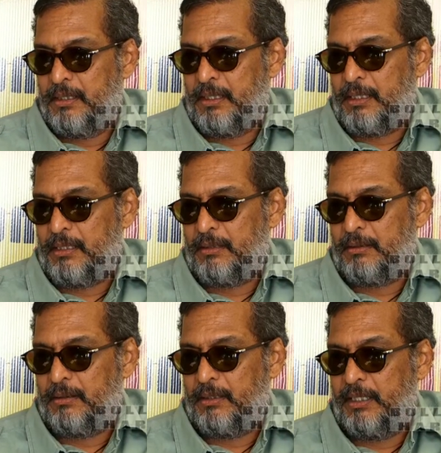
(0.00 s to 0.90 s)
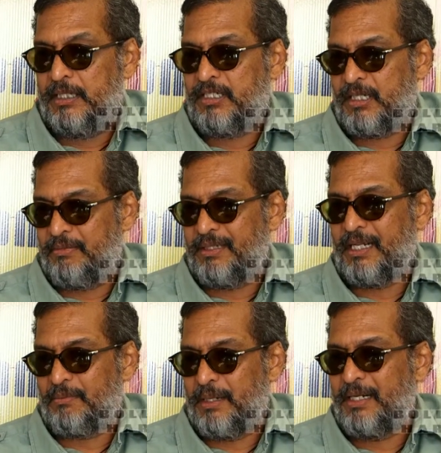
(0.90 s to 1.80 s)
And initially when
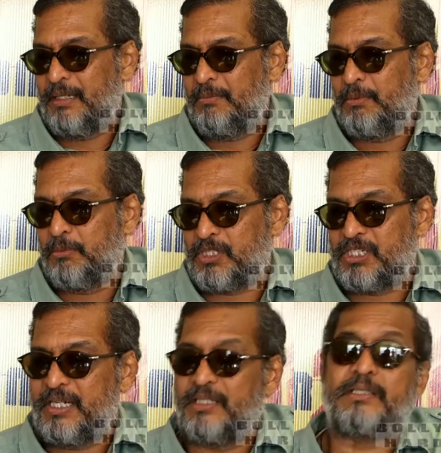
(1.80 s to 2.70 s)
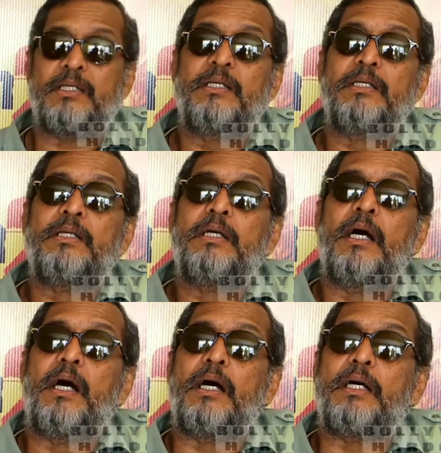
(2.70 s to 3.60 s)
that play was staged,
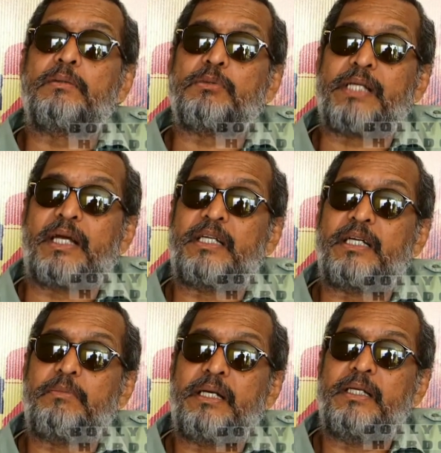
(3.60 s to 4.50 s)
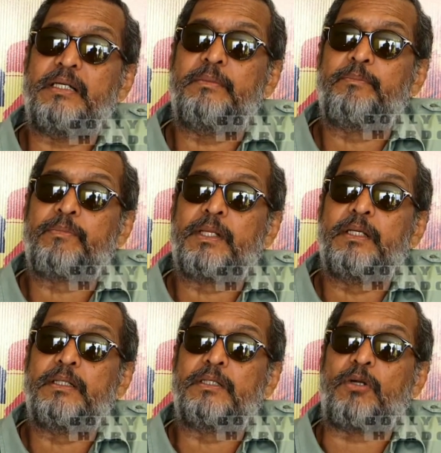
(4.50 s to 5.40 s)
it was acted by
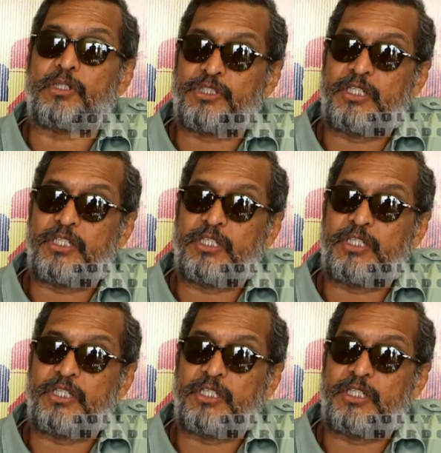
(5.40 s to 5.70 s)
Dr.